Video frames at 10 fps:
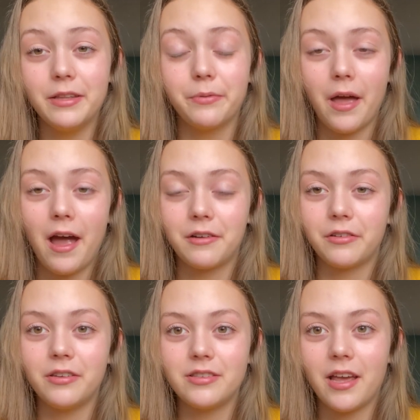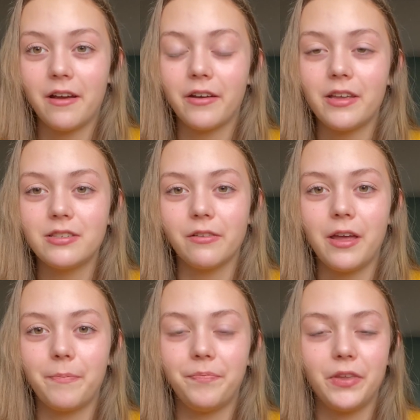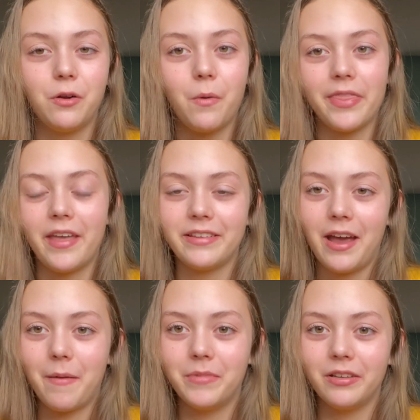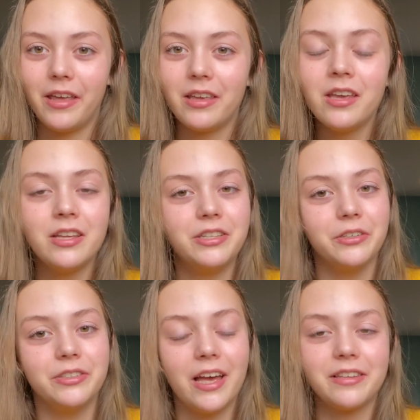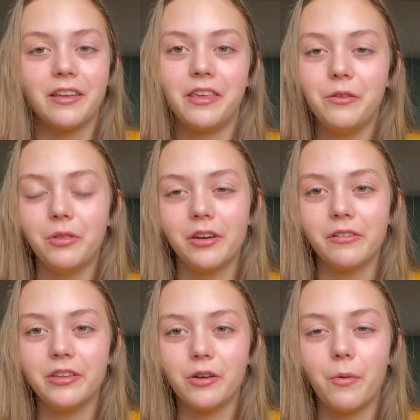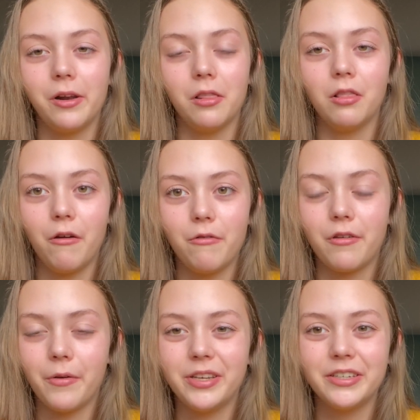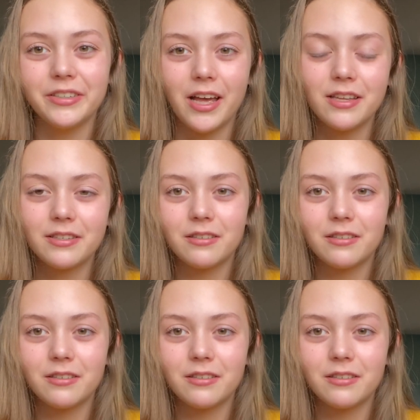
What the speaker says: It's actually scary. So like you don't want that to happen like to your desk. Like you literally don't want to loathe going to your desk.